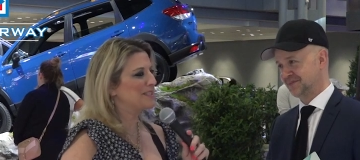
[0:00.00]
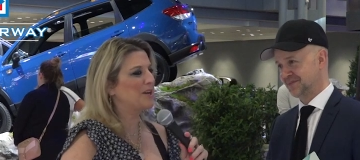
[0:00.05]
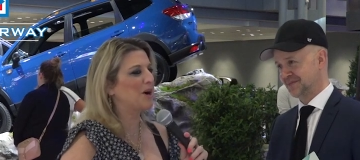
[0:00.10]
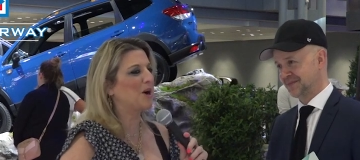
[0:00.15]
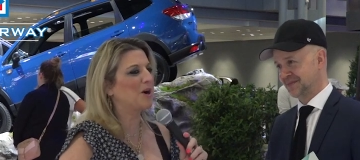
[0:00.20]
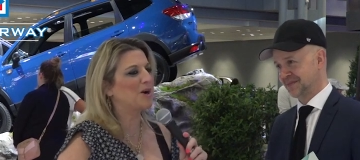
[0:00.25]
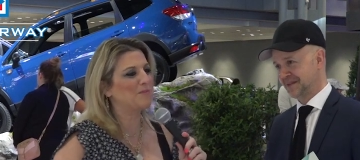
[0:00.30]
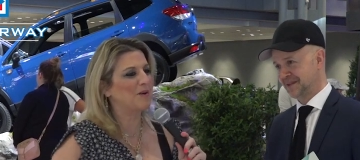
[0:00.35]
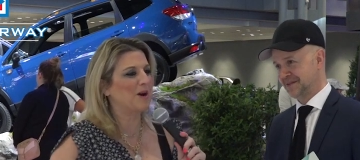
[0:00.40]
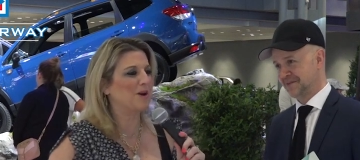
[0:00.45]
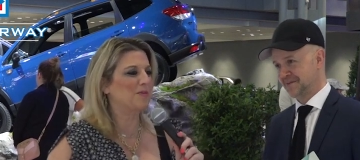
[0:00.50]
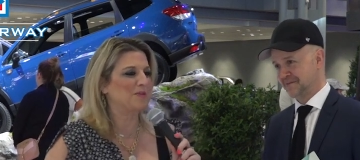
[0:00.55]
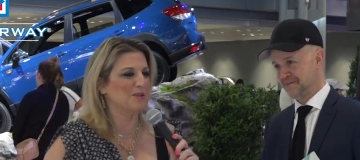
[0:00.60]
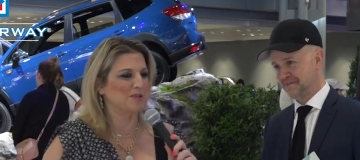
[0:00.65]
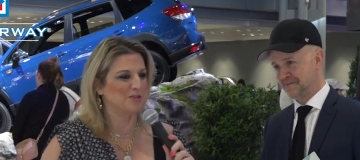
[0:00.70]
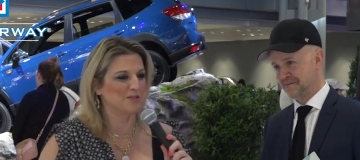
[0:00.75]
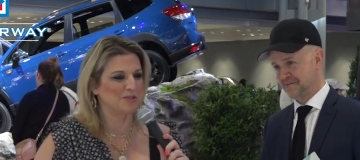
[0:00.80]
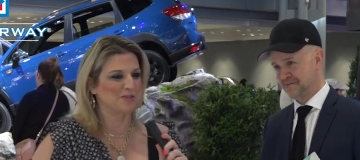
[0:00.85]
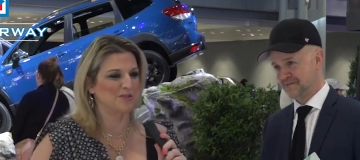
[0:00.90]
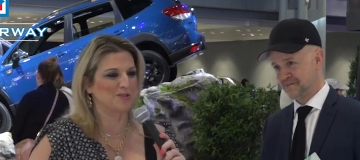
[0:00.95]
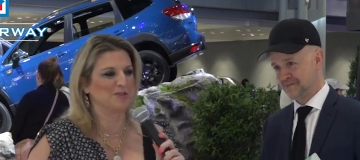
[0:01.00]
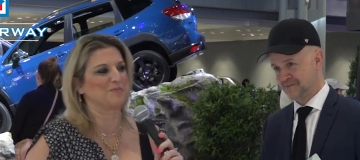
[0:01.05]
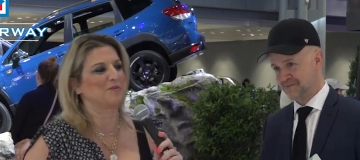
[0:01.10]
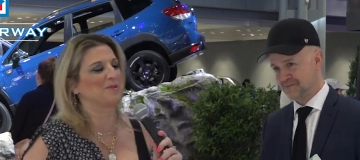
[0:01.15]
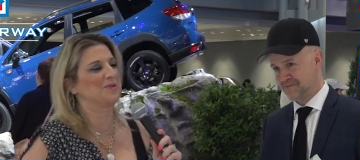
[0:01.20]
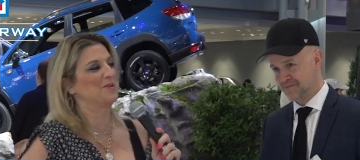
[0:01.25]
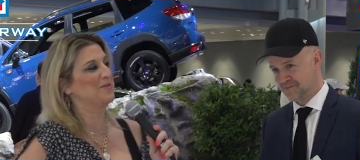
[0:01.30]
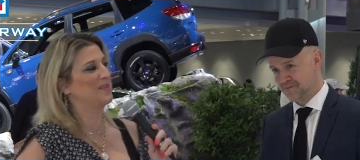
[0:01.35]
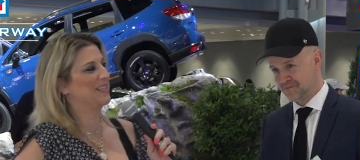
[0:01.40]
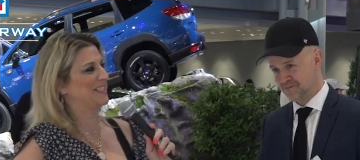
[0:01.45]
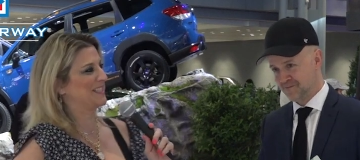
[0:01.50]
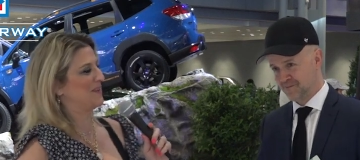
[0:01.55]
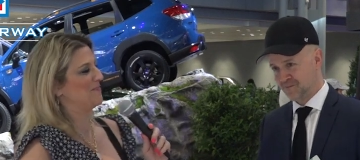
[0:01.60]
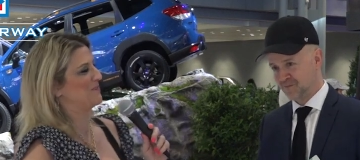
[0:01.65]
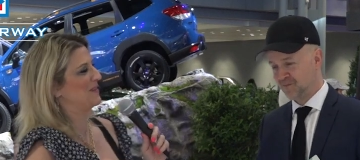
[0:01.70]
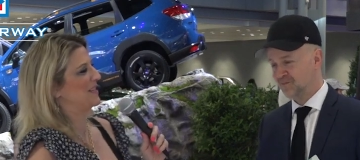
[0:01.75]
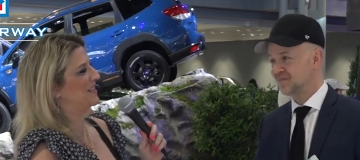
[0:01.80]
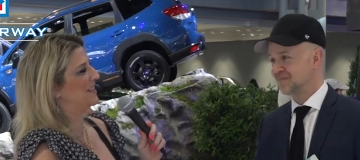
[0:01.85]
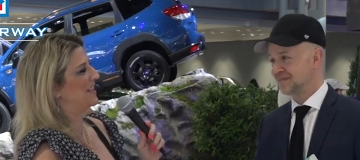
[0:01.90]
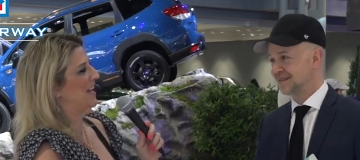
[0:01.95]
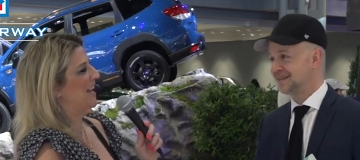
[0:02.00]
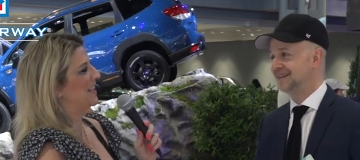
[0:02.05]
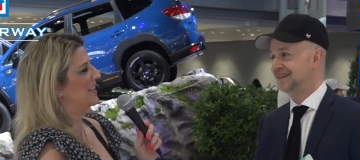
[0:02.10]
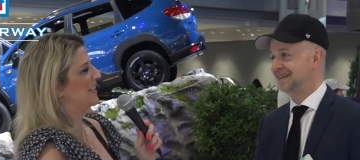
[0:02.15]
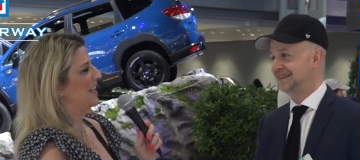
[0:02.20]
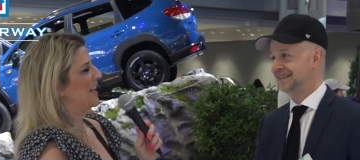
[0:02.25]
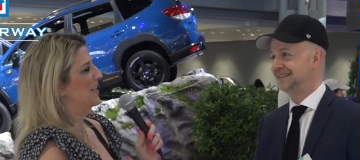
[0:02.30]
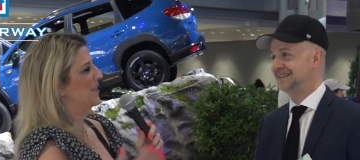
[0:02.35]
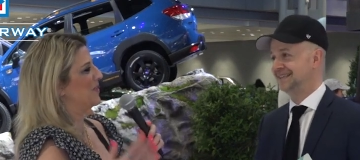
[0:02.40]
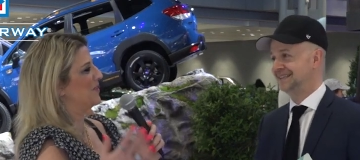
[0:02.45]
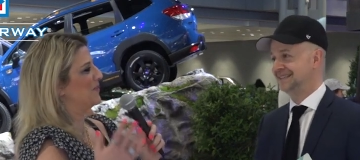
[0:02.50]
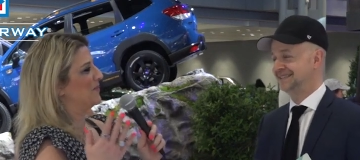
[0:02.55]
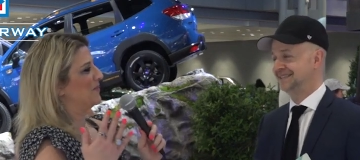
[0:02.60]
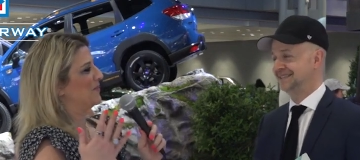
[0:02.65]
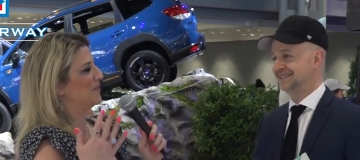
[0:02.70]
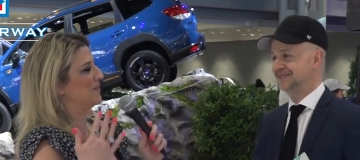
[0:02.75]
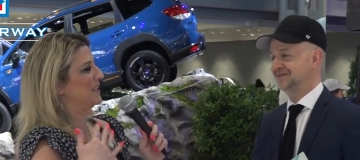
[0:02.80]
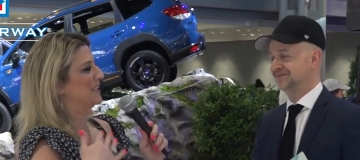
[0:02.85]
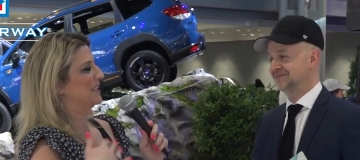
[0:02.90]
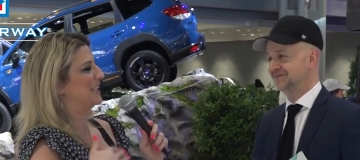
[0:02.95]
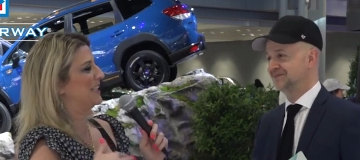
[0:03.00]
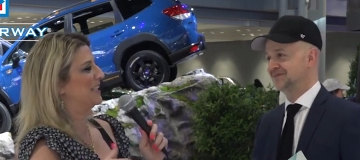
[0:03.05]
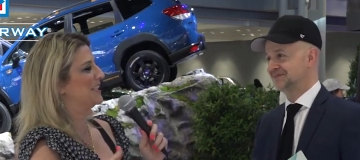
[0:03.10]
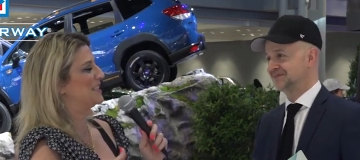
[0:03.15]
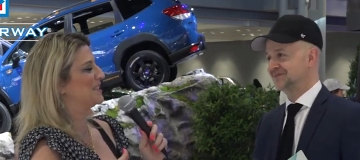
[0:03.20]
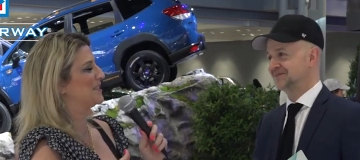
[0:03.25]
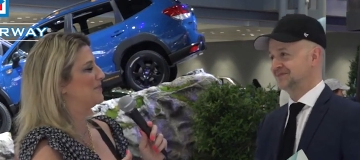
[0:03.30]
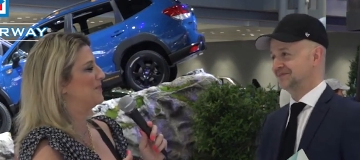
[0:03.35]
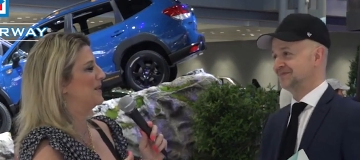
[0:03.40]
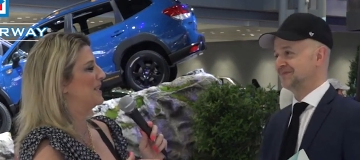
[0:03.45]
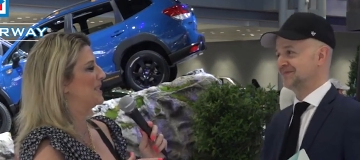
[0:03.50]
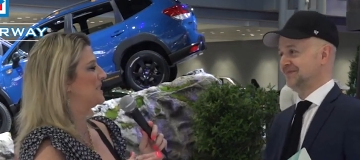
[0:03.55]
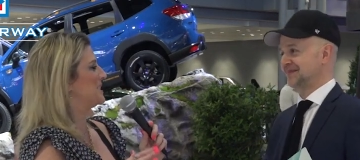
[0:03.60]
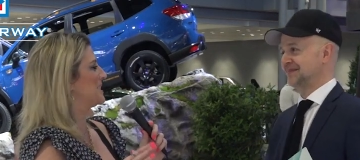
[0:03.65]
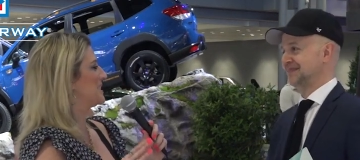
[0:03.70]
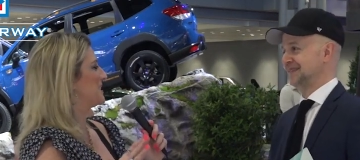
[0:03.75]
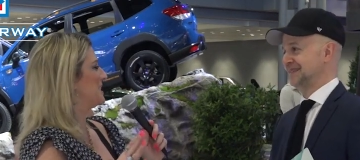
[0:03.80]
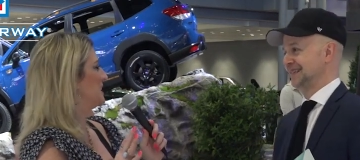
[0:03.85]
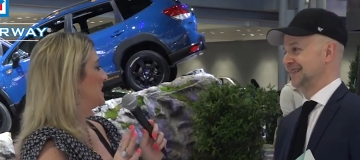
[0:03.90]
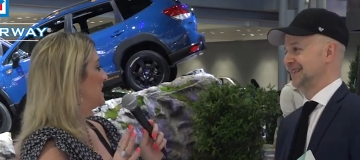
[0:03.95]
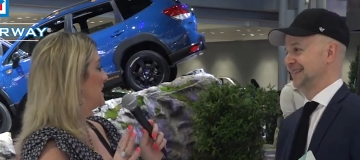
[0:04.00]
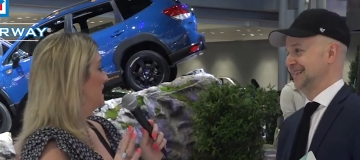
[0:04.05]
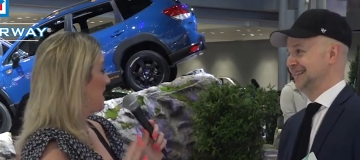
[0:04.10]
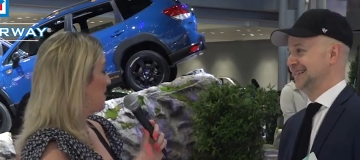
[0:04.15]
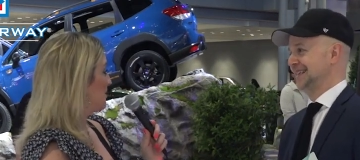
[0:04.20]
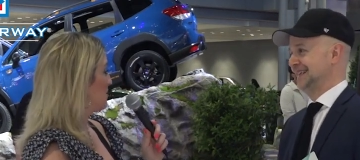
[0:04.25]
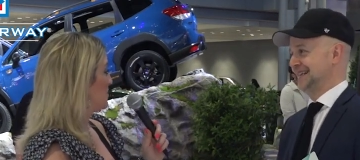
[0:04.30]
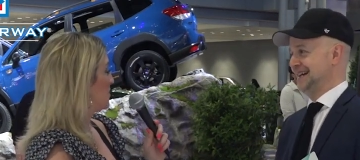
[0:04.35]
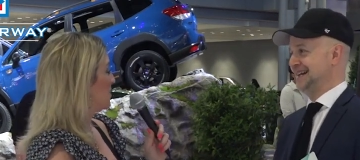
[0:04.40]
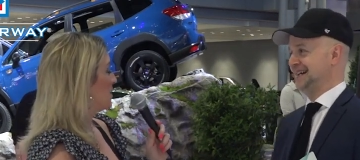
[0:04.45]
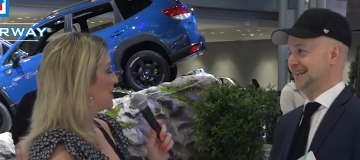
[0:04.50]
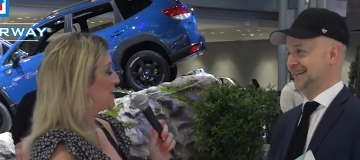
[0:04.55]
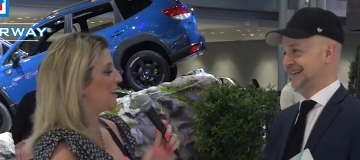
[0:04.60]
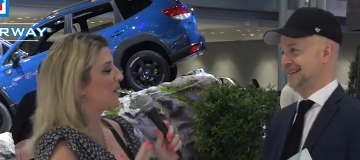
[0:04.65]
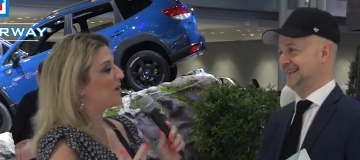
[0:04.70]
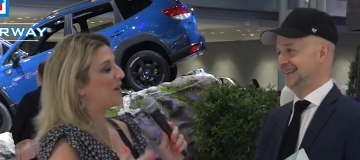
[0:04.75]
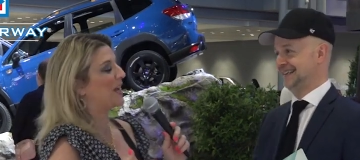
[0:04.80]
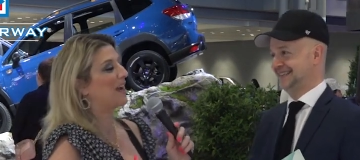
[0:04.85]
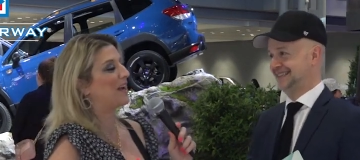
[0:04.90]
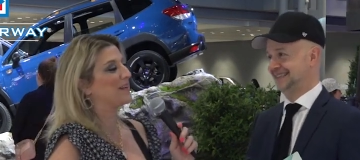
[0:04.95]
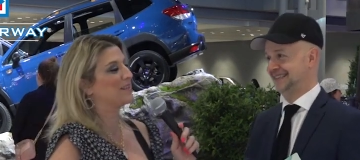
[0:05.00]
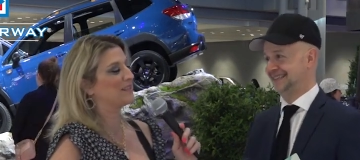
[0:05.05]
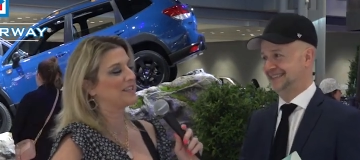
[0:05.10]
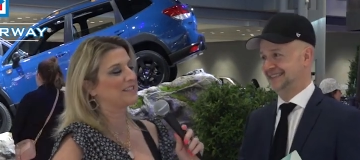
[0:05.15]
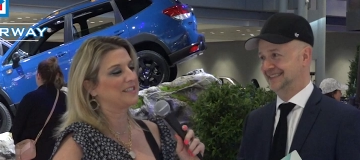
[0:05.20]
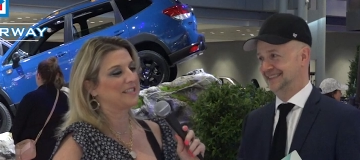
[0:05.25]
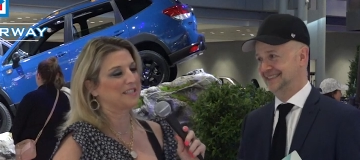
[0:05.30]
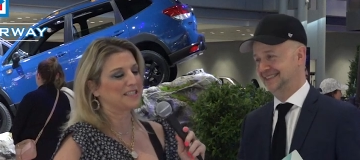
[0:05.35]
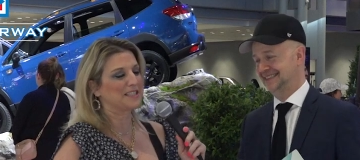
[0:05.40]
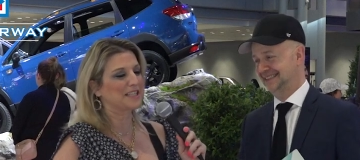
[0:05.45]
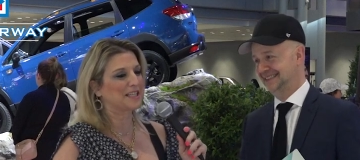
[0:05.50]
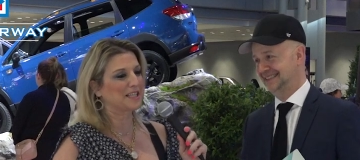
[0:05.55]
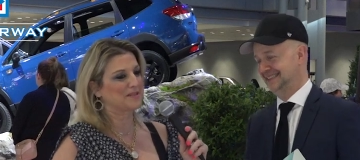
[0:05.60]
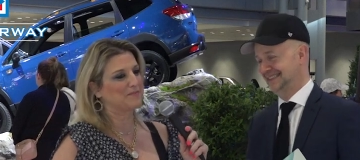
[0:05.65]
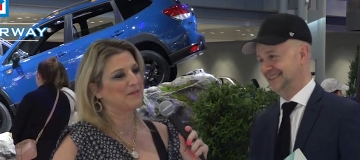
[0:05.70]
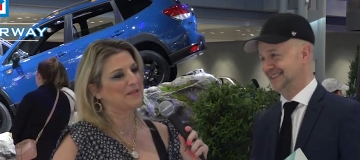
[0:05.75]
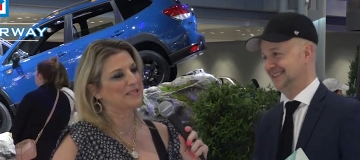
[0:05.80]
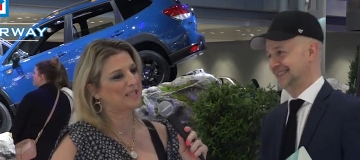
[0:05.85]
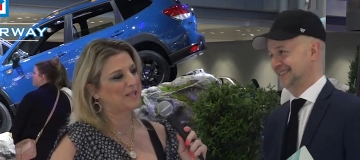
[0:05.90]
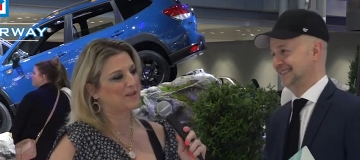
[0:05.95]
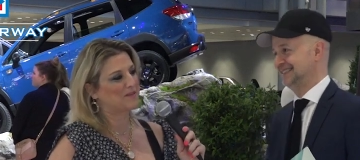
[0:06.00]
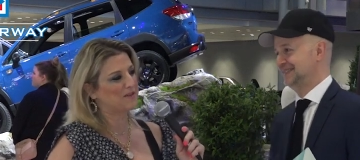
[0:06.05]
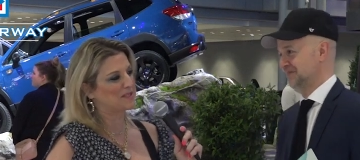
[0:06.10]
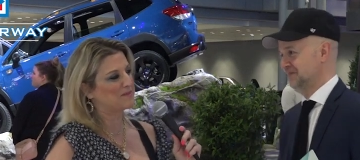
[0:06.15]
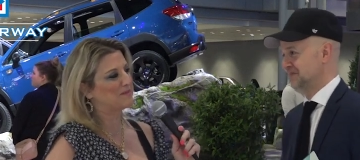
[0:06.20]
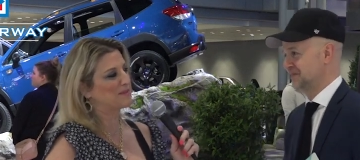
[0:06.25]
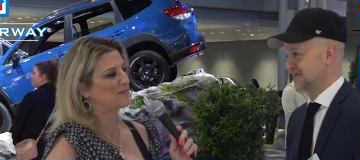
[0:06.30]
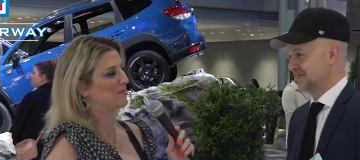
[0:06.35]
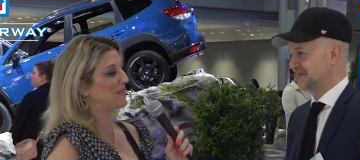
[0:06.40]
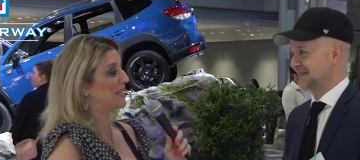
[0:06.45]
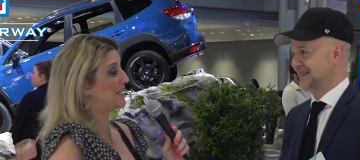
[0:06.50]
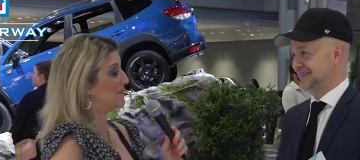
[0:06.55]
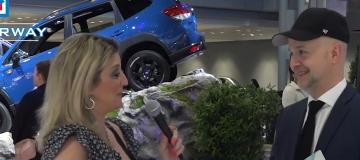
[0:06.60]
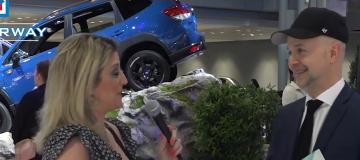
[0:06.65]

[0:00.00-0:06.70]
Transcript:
Speaker 1: talk about this Subaru exhibit that like really smells like the outdoors. Okay, I, I, said to Nick, it smells like Christmas, but that's